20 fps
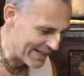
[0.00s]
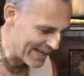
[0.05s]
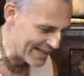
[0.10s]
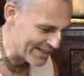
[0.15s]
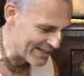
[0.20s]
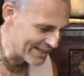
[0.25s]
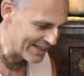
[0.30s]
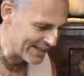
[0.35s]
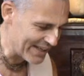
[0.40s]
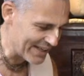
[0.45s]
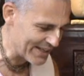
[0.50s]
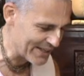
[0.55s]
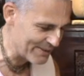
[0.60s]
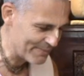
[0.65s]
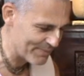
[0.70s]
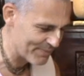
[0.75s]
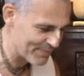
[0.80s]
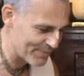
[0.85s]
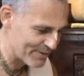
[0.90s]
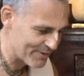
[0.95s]
had a
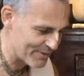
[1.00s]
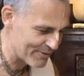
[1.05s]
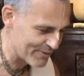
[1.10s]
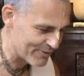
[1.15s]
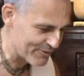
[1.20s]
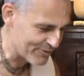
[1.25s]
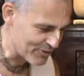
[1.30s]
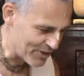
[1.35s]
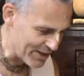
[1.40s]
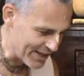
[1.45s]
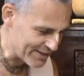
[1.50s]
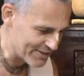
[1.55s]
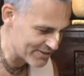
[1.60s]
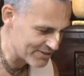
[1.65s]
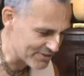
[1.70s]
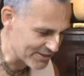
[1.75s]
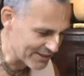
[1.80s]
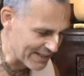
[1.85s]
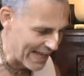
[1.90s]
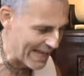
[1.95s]
friend,
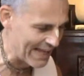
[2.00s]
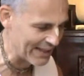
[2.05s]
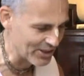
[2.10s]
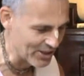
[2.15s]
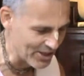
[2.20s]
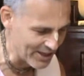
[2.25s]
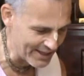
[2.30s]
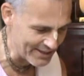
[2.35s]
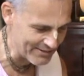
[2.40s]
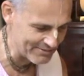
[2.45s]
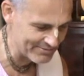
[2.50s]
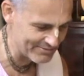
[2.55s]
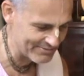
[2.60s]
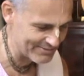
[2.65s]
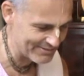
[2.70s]
an ally,